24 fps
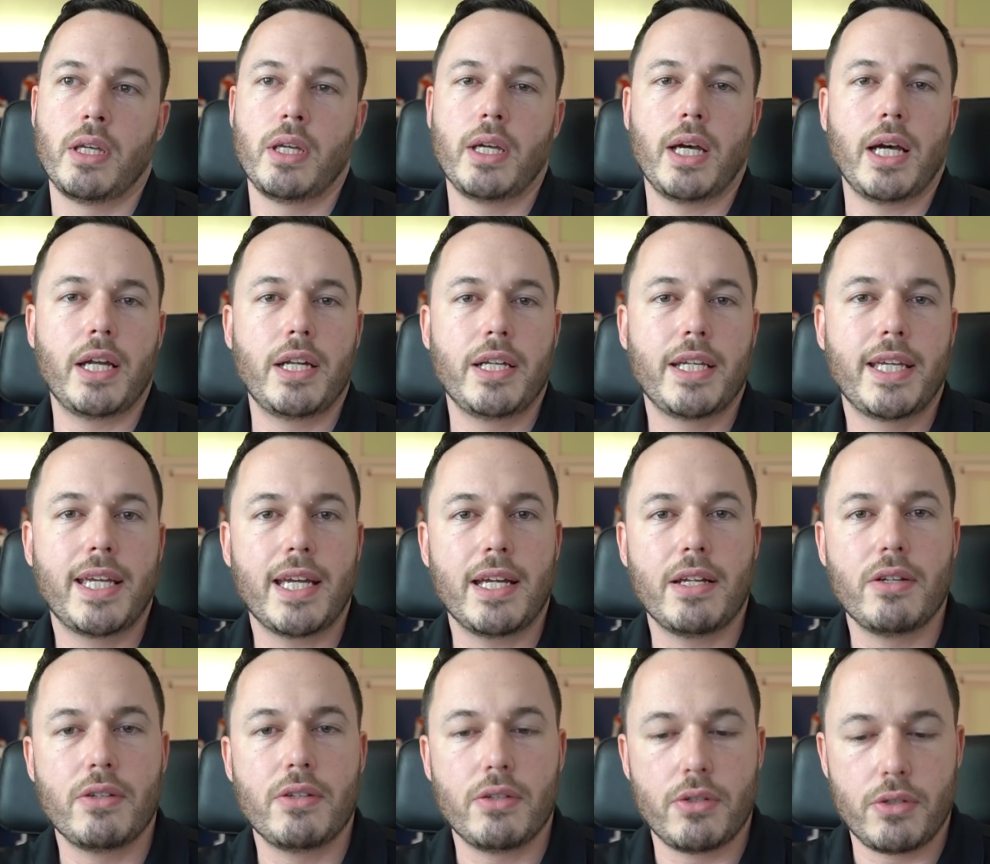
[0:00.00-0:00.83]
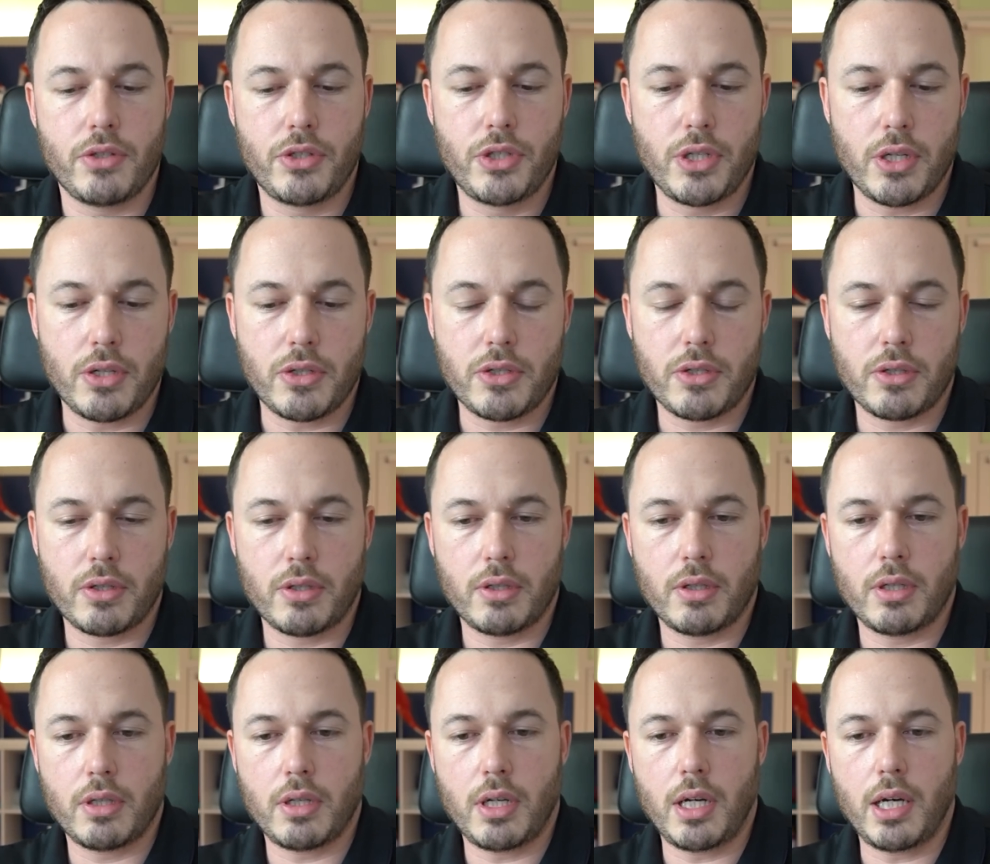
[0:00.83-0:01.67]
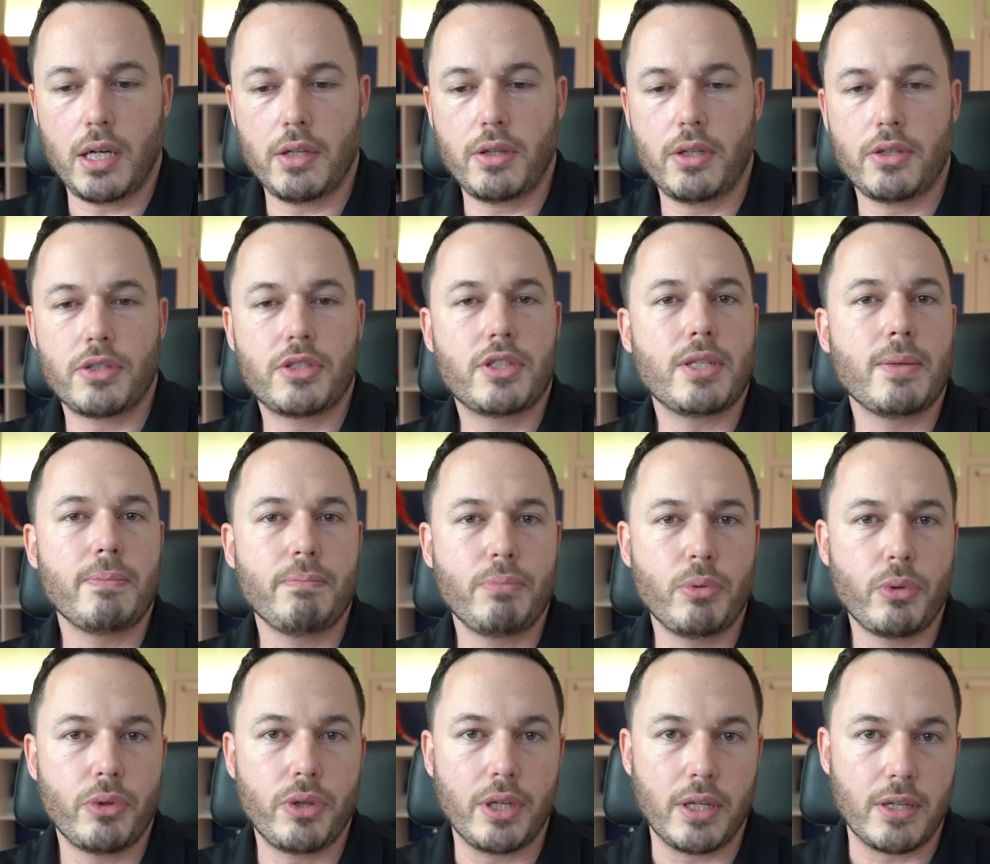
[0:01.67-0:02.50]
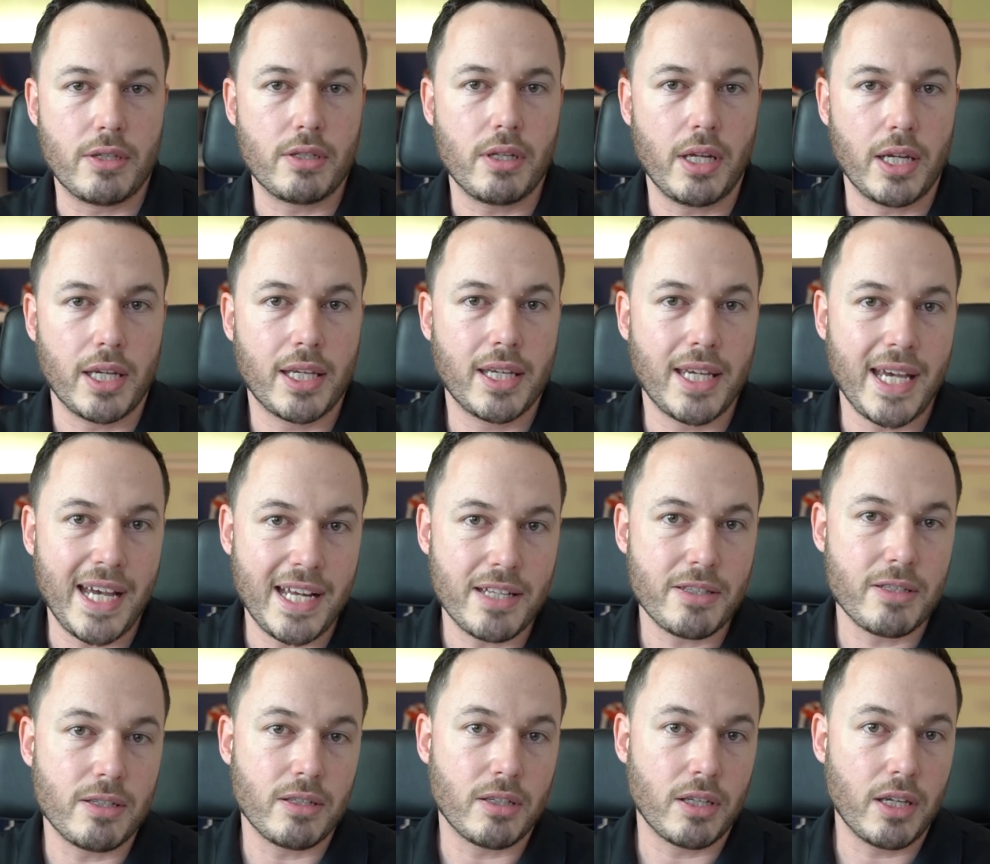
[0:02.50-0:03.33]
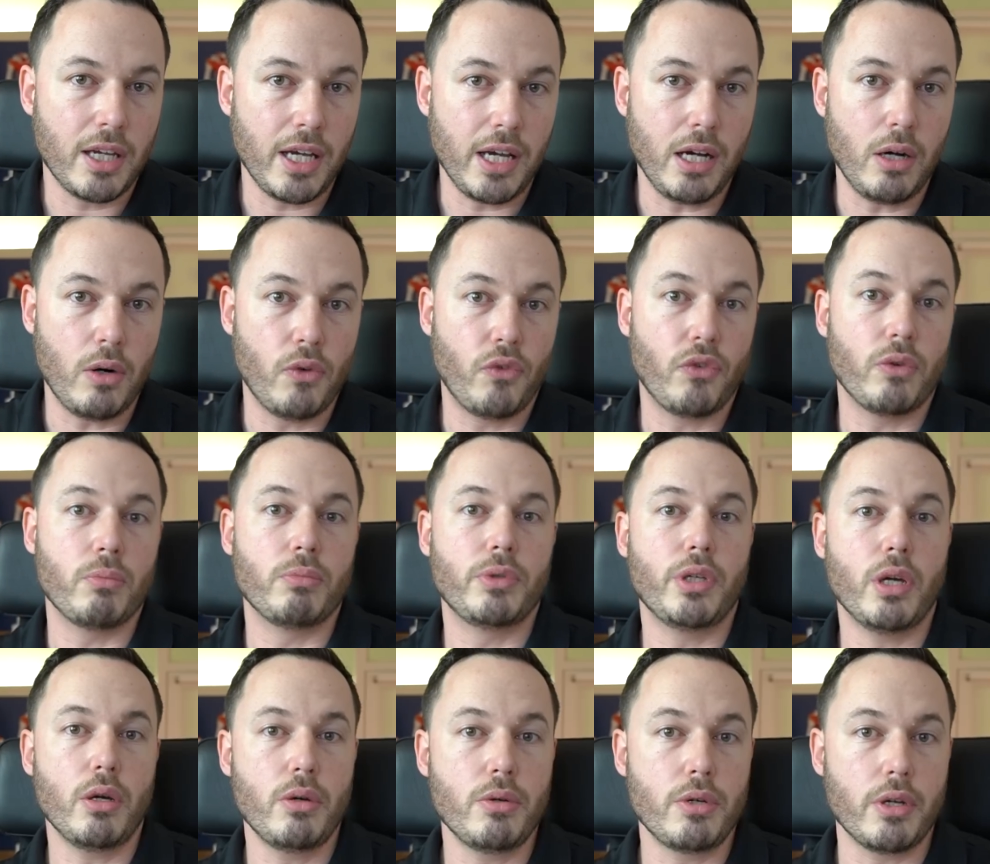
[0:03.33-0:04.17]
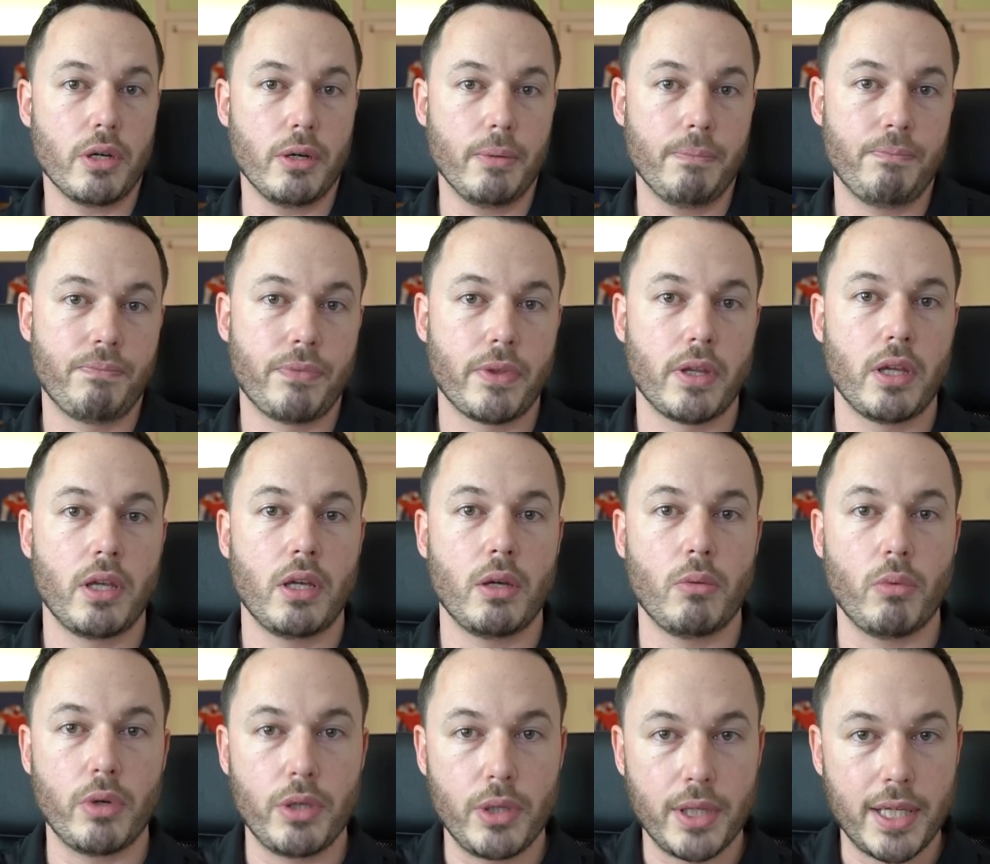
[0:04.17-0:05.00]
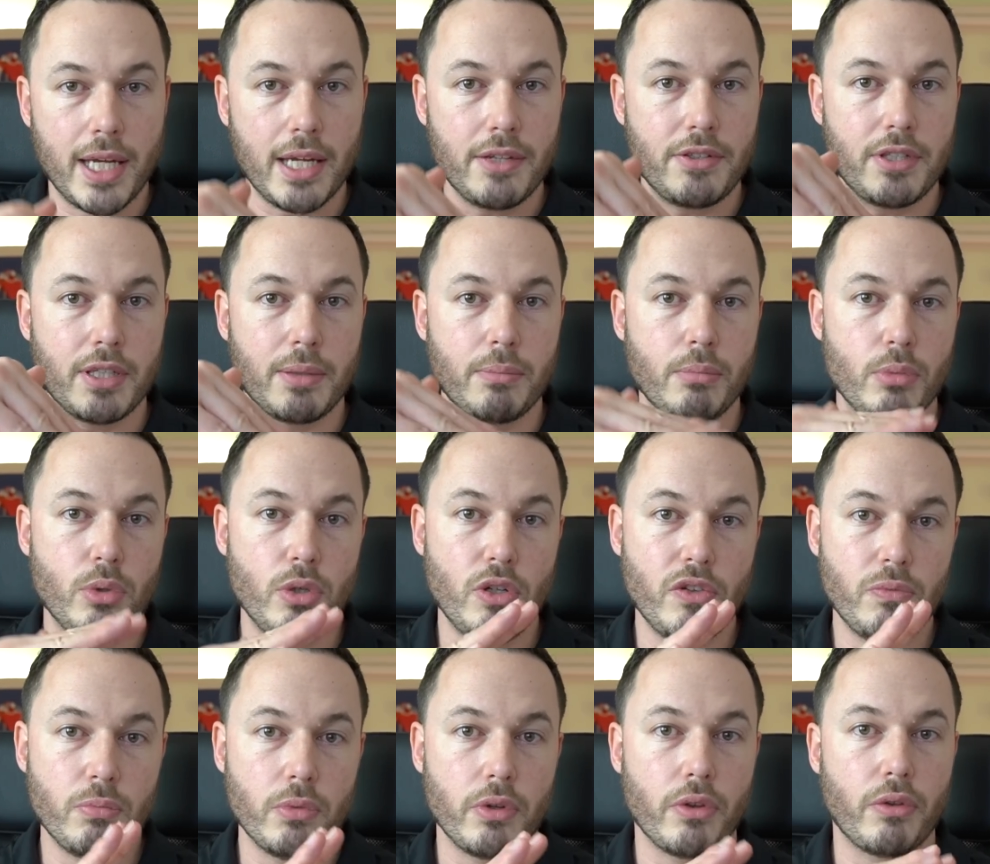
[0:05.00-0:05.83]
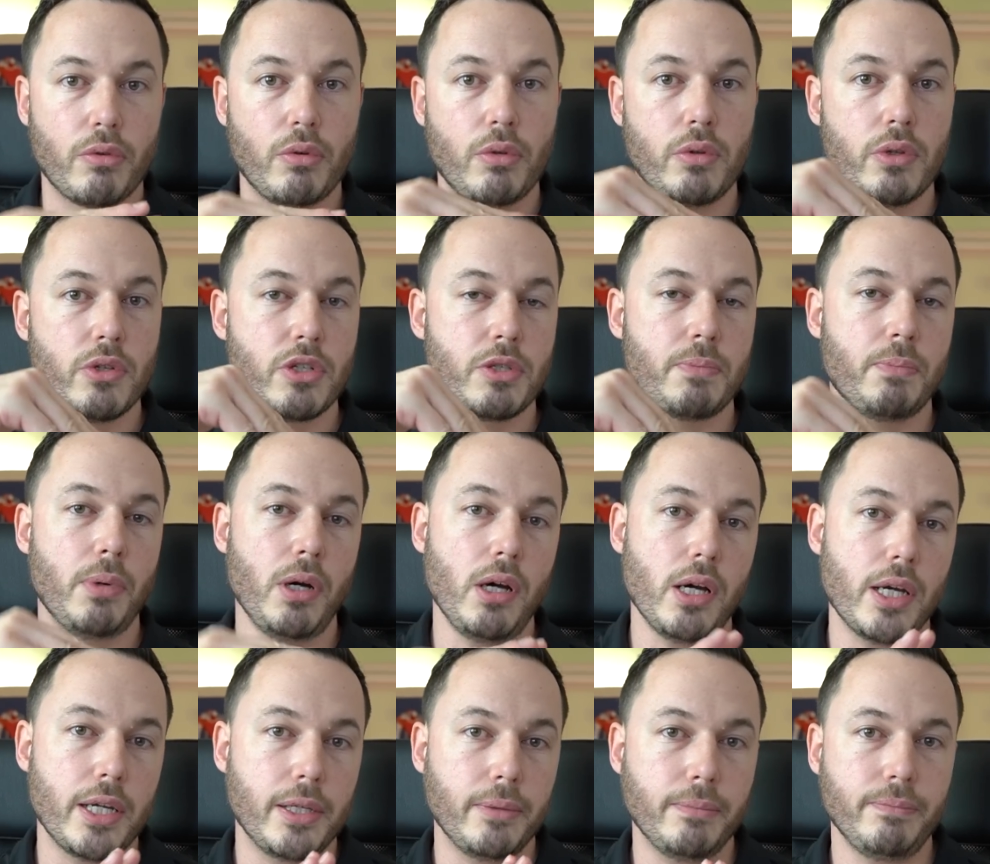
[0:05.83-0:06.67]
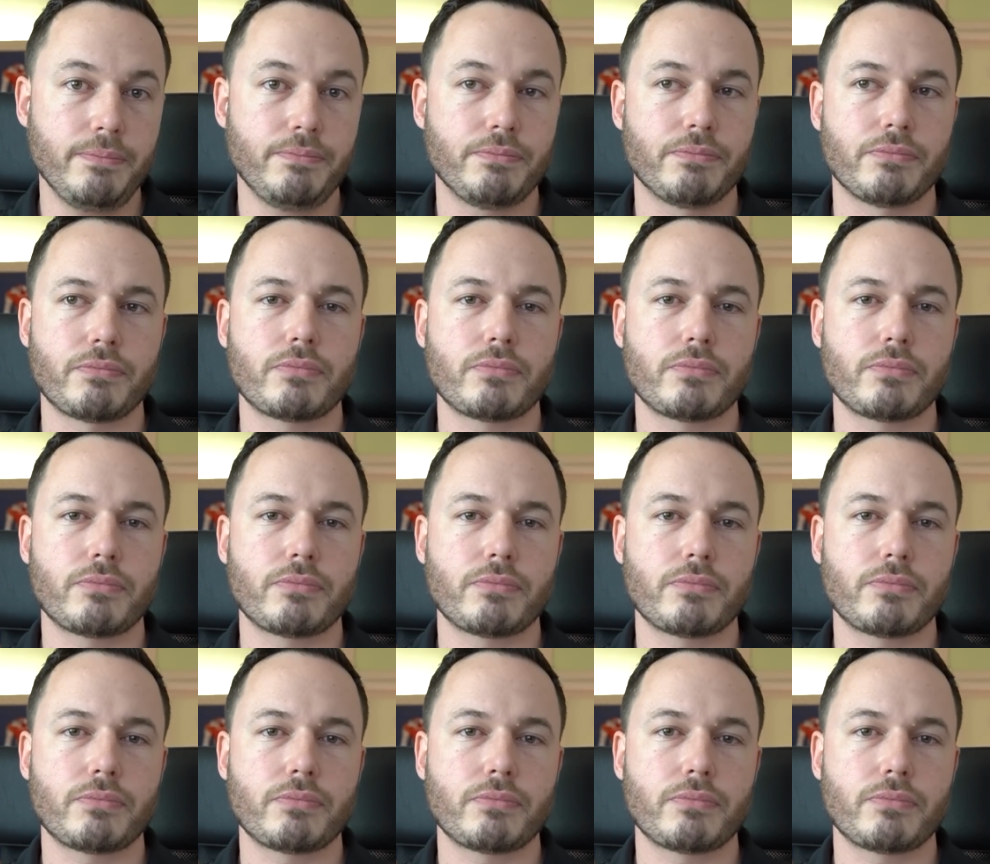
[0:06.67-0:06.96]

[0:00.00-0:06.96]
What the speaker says: And again, just other simple things like cat and cow from yoga, where you're getting movement through the spine,